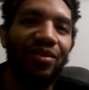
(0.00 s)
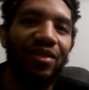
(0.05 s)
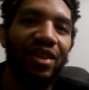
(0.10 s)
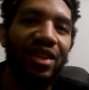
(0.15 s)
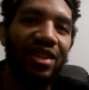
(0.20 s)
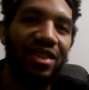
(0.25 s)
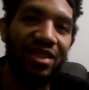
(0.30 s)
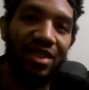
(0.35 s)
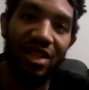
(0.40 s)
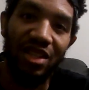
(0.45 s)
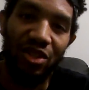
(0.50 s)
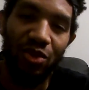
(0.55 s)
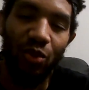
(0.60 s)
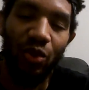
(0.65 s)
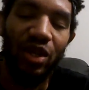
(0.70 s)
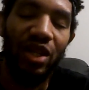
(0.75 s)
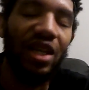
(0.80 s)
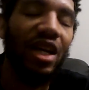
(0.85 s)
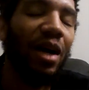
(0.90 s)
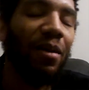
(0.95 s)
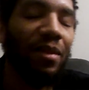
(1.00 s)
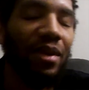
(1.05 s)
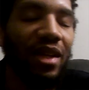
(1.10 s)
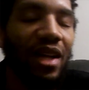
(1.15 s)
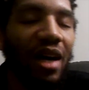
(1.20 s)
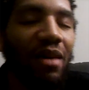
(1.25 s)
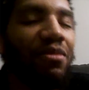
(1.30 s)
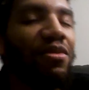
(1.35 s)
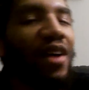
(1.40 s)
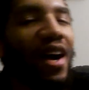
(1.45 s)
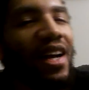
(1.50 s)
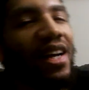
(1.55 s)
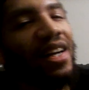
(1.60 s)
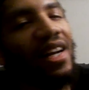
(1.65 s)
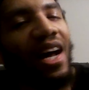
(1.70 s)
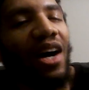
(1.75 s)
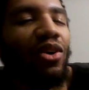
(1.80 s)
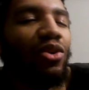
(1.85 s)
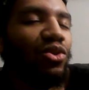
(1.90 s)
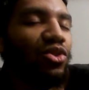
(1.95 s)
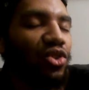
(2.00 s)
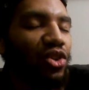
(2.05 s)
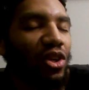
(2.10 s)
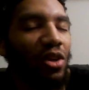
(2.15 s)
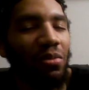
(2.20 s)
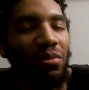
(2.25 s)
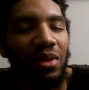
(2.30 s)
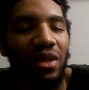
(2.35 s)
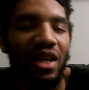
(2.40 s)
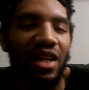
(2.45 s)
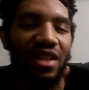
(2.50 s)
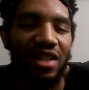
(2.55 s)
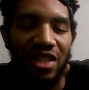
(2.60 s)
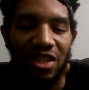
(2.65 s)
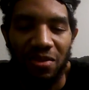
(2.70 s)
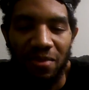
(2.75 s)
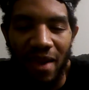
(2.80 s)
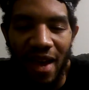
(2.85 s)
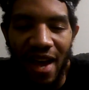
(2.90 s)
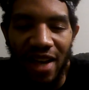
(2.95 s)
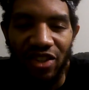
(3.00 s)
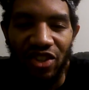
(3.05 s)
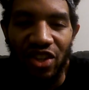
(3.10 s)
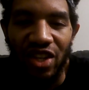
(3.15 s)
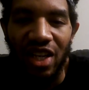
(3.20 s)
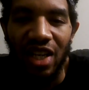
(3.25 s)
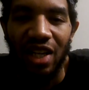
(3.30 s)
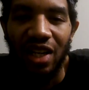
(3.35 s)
the, this week coming up, finding out who's going to be in this match.